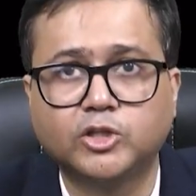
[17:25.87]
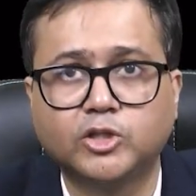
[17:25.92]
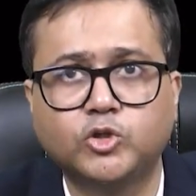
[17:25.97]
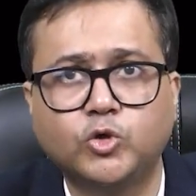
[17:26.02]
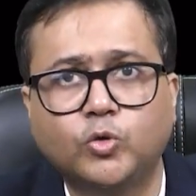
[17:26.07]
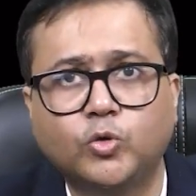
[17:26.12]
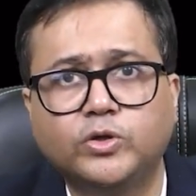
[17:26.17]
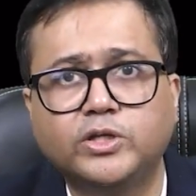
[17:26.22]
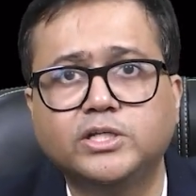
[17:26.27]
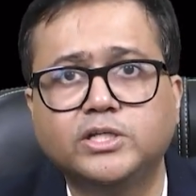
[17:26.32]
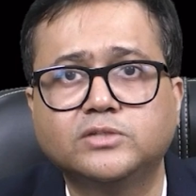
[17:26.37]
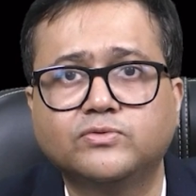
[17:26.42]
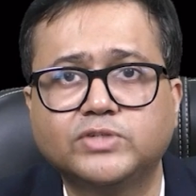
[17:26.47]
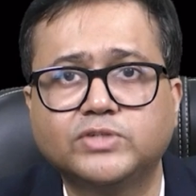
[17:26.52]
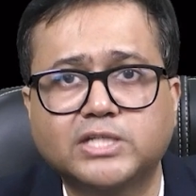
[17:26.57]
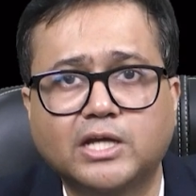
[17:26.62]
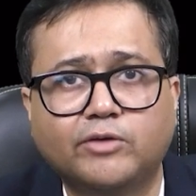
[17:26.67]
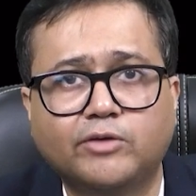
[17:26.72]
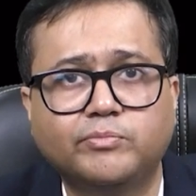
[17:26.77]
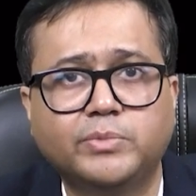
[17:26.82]
theories which
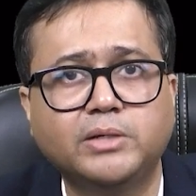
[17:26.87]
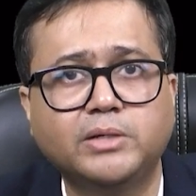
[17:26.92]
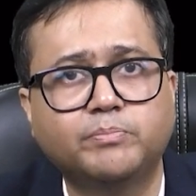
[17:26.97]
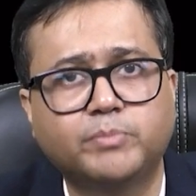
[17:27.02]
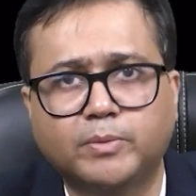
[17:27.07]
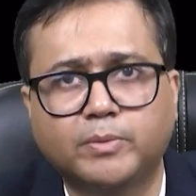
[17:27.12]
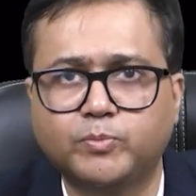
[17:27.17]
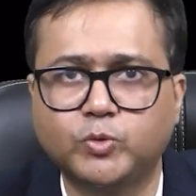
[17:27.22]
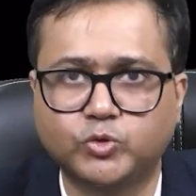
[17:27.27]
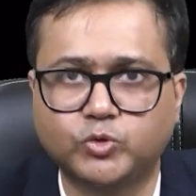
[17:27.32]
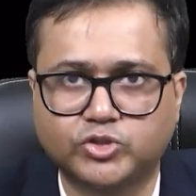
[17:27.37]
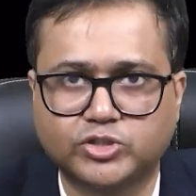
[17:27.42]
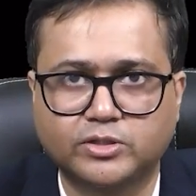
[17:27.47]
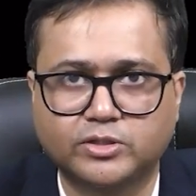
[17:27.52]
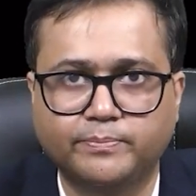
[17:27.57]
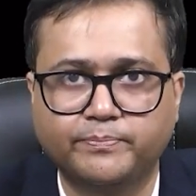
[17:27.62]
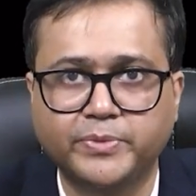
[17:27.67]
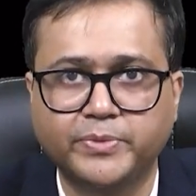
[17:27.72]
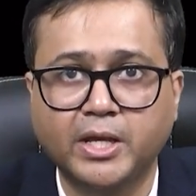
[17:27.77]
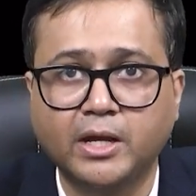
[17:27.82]
have been proposed
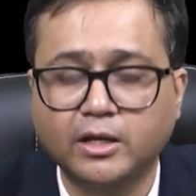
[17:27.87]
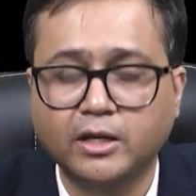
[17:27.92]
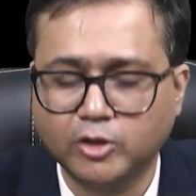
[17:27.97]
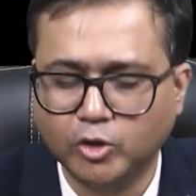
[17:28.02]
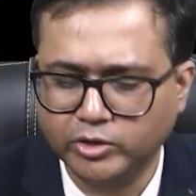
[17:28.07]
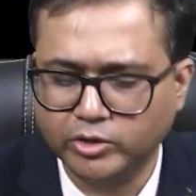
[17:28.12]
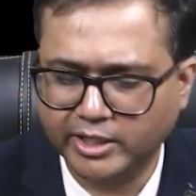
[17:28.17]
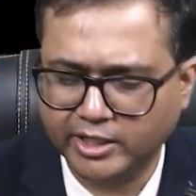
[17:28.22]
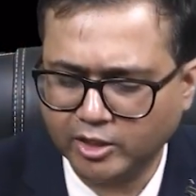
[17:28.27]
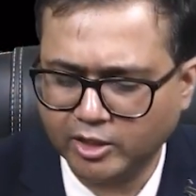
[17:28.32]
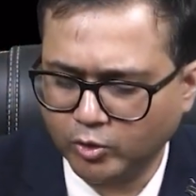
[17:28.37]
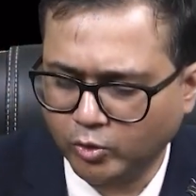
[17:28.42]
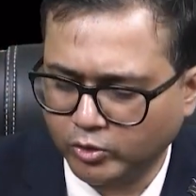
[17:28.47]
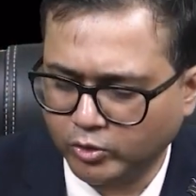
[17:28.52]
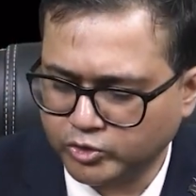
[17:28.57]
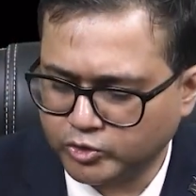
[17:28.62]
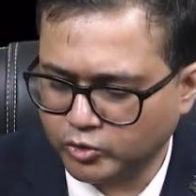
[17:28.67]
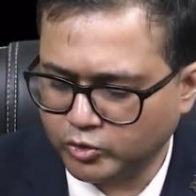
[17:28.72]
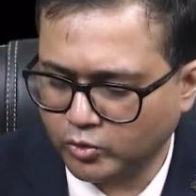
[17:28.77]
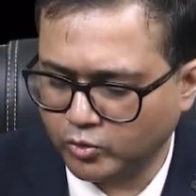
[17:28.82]
now, there are
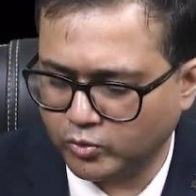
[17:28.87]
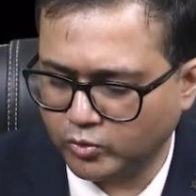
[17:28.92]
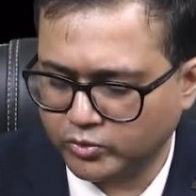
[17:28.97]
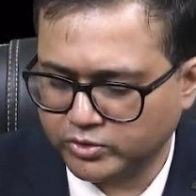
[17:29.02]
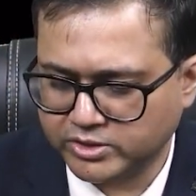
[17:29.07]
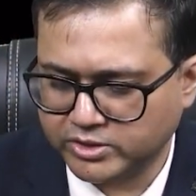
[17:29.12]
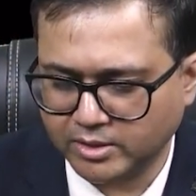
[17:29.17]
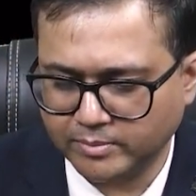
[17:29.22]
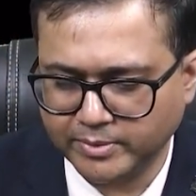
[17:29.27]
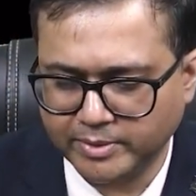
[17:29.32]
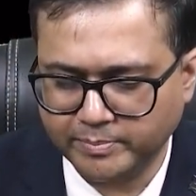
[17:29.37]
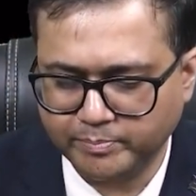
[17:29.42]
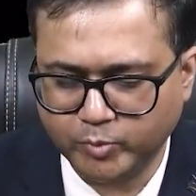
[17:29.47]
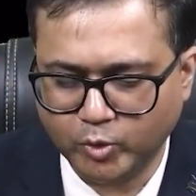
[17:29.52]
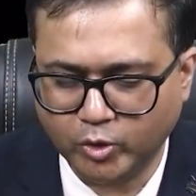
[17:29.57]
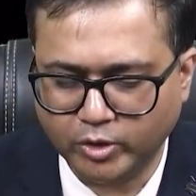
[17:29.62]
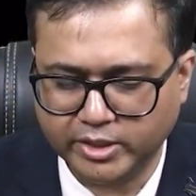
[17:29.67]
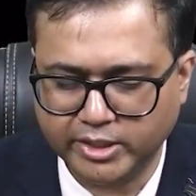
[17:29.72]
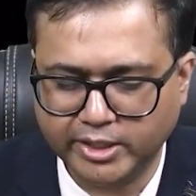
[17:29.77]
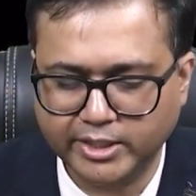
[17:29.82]
also some
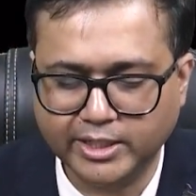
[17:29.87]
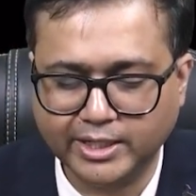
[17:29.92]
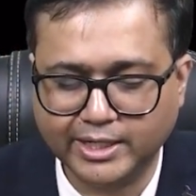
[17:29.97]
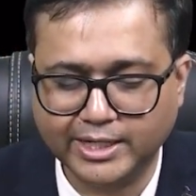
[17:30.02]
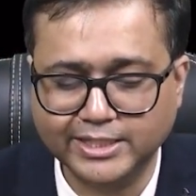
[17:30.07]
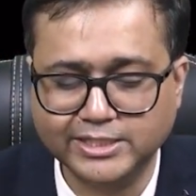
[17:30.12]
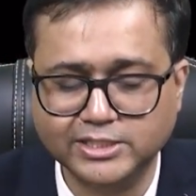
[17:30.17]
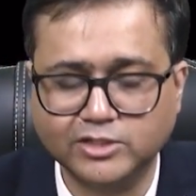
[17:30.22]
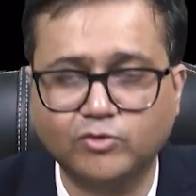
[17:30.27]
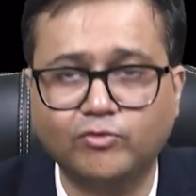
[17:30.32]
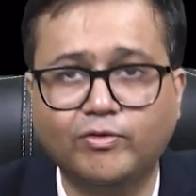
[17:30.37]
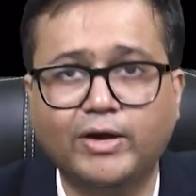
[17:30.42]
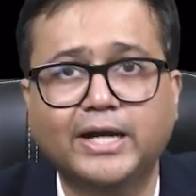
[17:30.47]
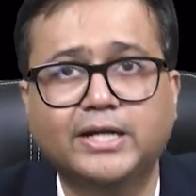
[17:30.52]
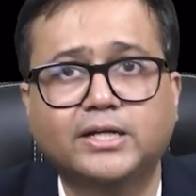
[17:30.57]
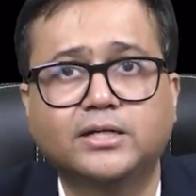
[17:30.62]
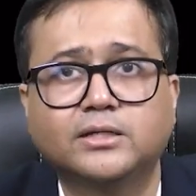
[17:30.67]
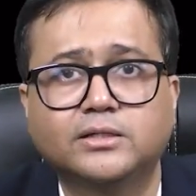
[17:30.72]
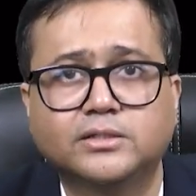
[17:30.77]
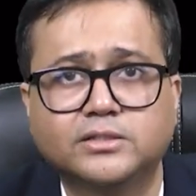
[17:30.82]
important risk
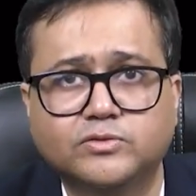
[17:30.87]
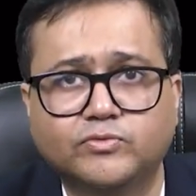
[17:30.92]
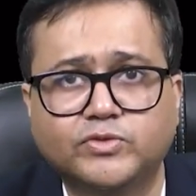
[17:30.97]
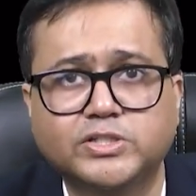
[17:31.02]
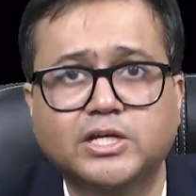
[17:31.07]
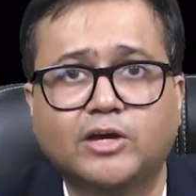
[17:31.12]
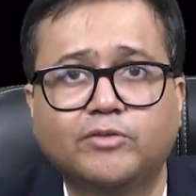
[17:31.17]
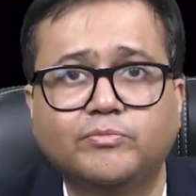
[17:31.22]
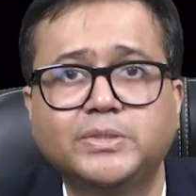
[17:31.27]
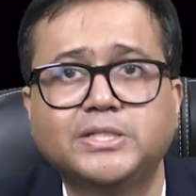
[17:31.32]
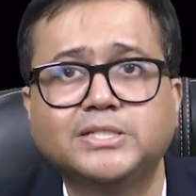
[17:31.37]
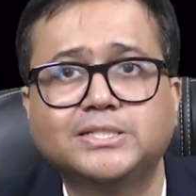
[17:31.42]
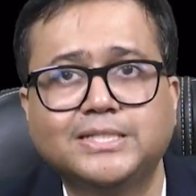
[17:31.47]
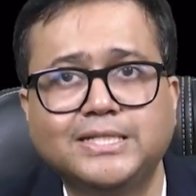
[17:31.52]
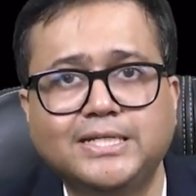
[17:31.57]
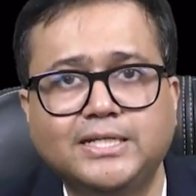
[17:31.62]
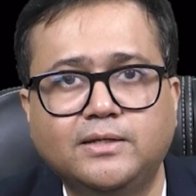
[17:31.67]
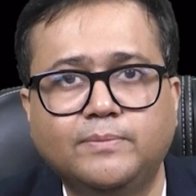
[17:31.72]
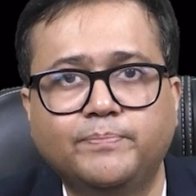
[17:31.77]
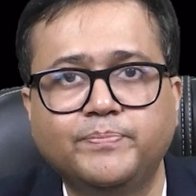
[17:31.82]
factors which have been
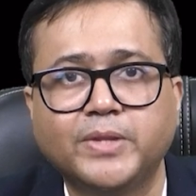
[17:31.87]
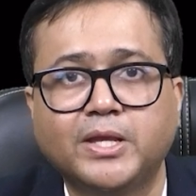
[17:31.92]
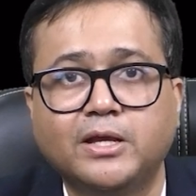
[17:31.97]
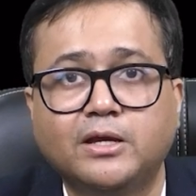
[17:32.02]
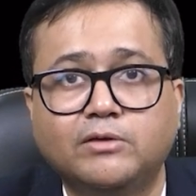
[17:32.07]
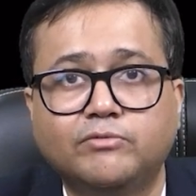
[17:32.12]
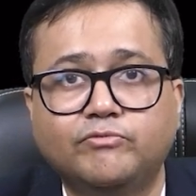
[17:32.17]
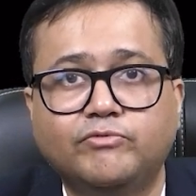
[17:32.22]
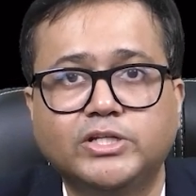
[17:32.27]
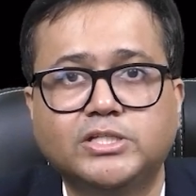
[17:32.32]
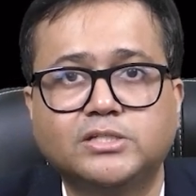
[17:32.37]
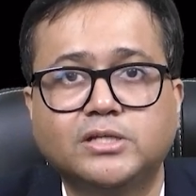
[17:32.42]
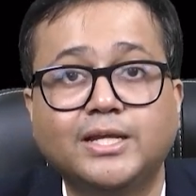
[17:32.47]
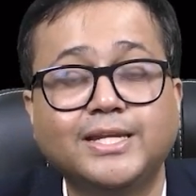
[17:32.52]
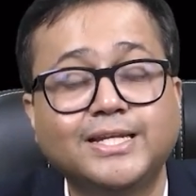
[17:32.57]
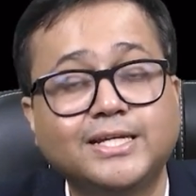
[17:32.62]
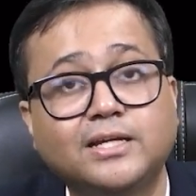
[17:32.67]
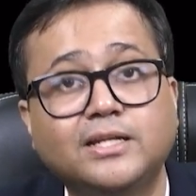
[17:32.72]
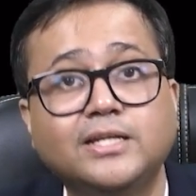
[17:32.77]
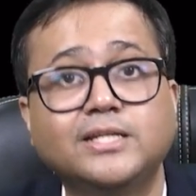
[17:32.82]
seen which
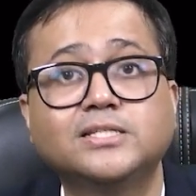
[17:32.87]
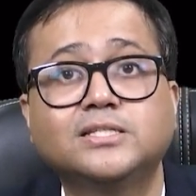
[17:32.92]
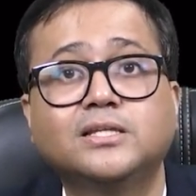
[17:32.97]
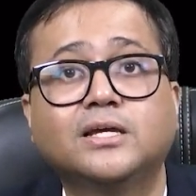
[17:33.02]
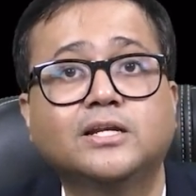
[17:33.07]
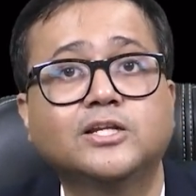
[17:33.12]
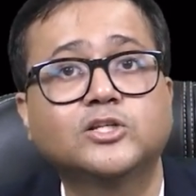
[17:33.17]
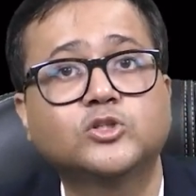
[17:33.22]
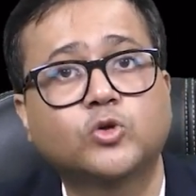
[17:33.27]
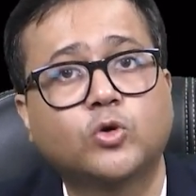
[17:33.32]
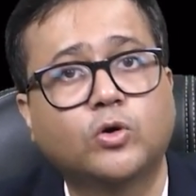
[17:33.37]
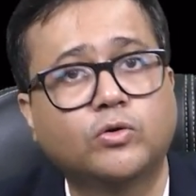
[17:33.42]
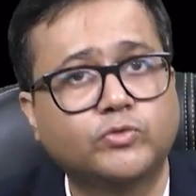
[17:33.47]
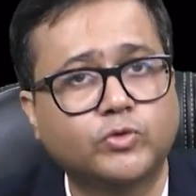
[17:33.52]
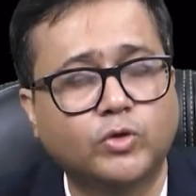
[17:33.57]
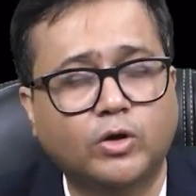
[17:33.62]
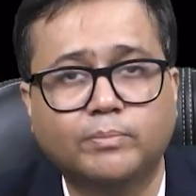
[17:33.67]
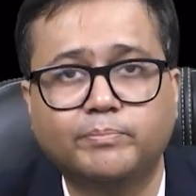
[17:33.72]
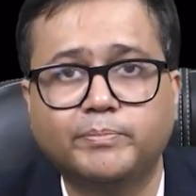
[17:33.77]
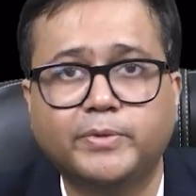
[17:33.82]
increase the risk of
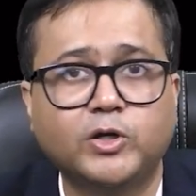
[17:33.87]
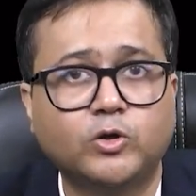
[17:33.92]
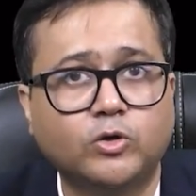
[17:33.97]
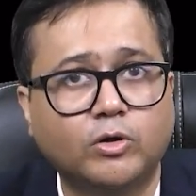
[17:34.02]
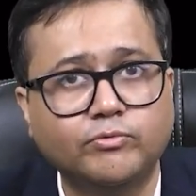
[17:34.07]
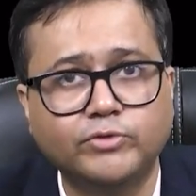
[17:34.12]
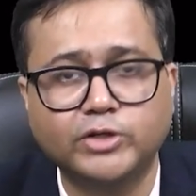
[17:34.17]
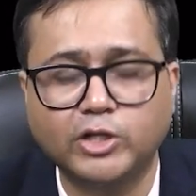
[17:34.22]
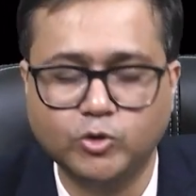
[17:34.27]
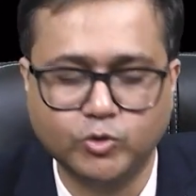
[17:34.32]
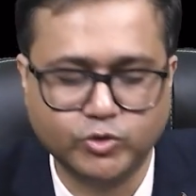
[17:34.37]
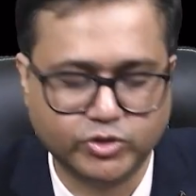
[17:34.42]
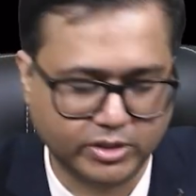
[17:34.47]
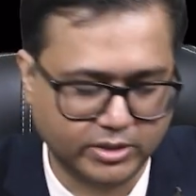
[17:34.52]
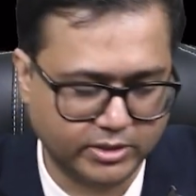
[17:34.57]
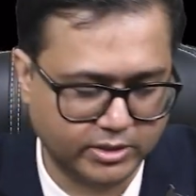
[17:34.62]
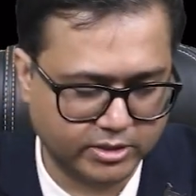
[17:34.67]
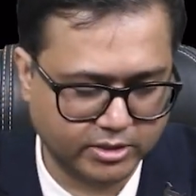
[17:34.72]
development of delusion.